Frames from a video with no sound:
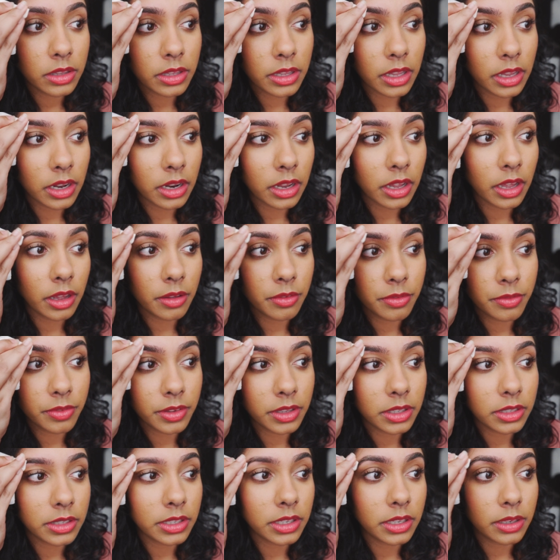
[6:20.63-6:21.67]
that I
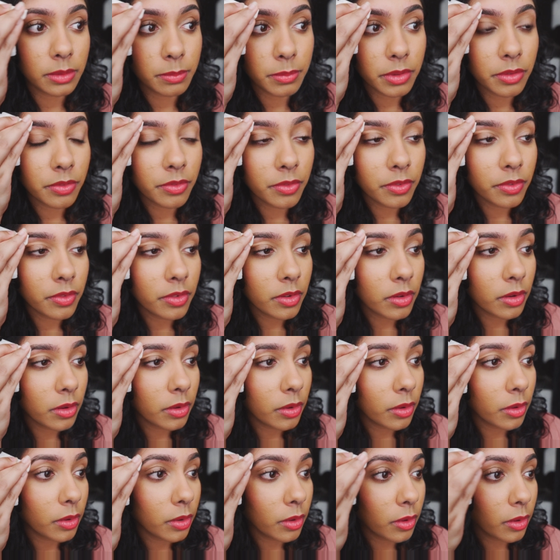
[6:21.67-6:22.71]
filled in
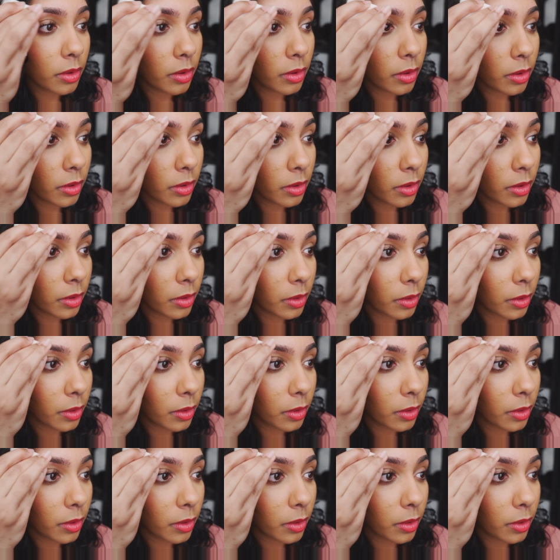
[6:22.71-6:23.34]
before.